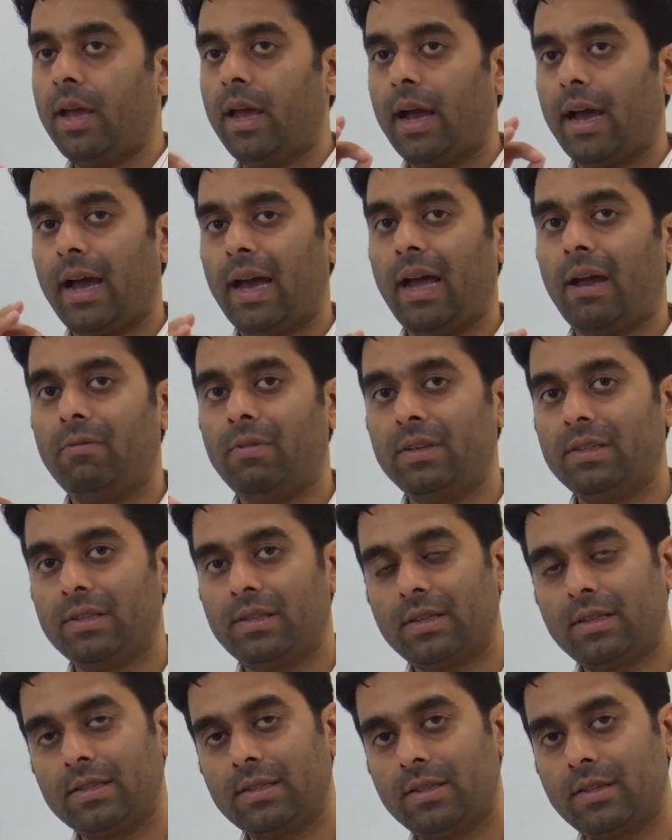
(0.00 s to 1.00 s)
I have
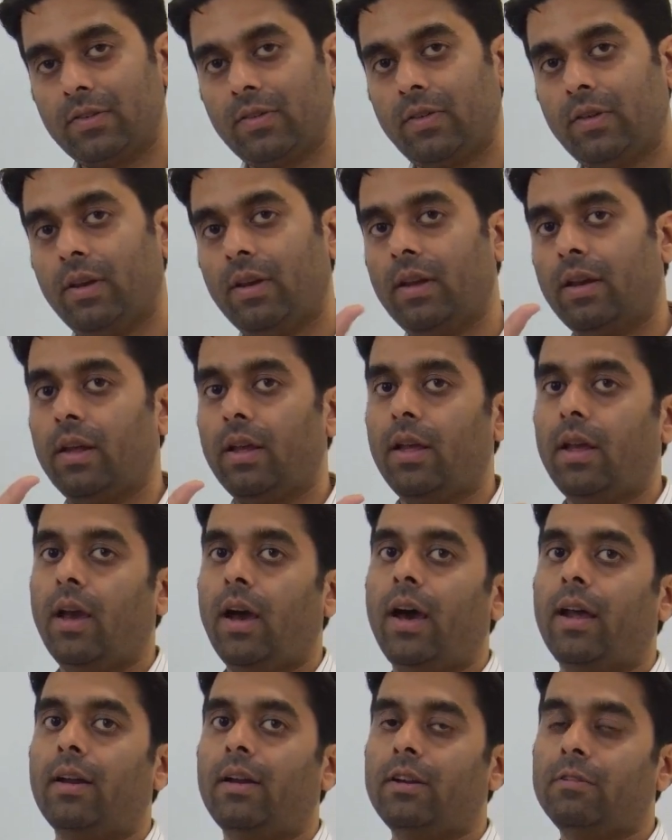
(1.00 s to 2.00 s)
discussed this in
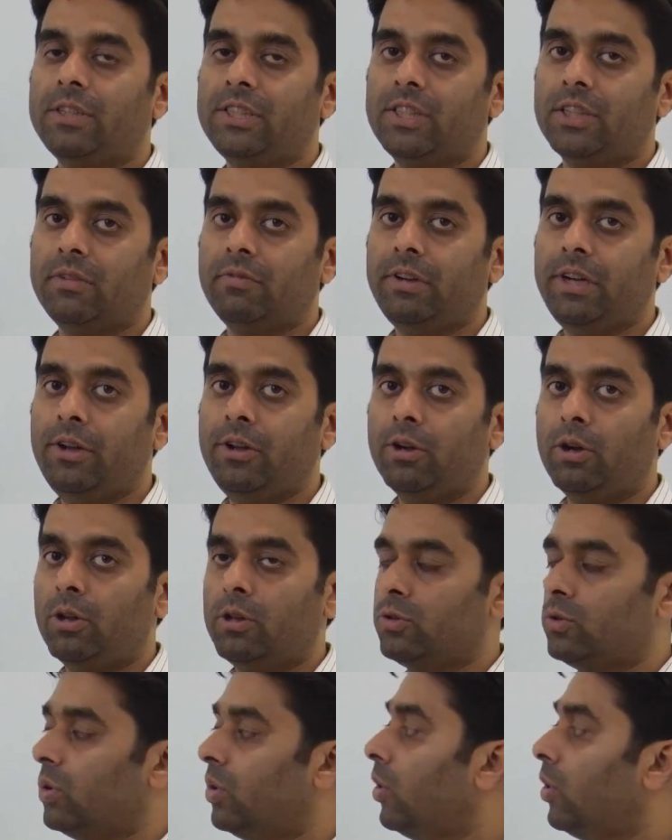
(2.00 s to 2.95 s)
our revision video also.